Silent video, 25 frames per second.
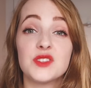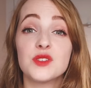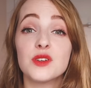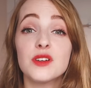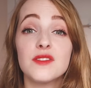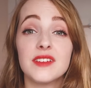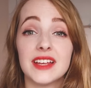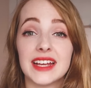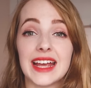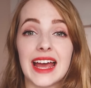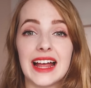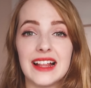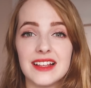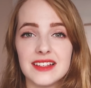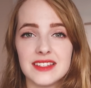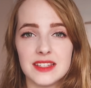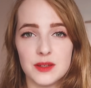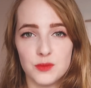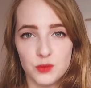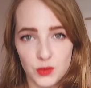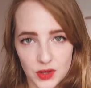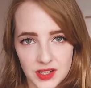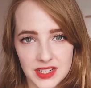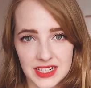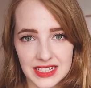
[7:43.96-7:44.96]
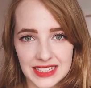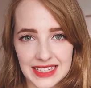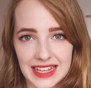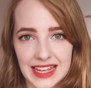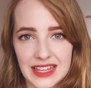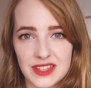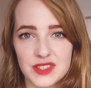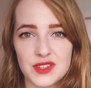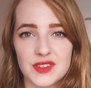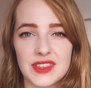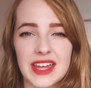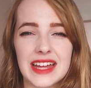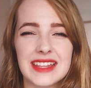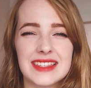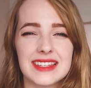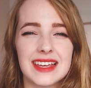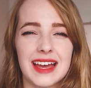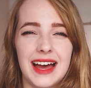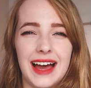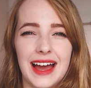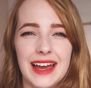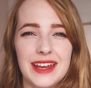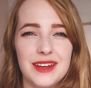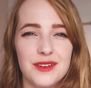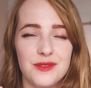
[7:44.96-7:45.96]
It's sort of like Alice in Wonderland, so that's
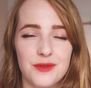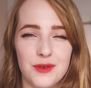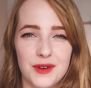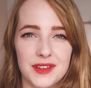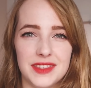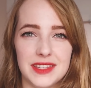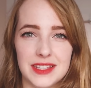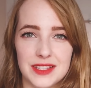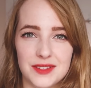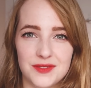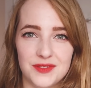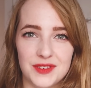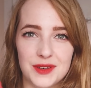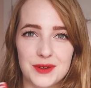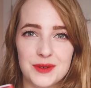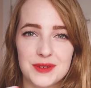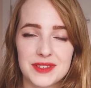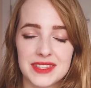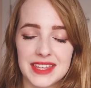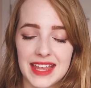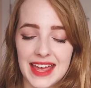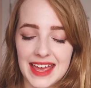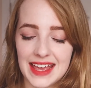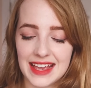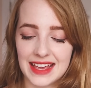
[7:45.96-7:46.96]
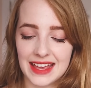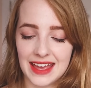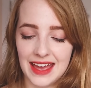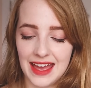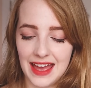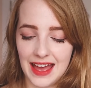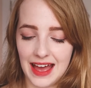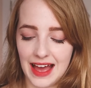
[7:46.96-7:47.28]
kind of what this feels like,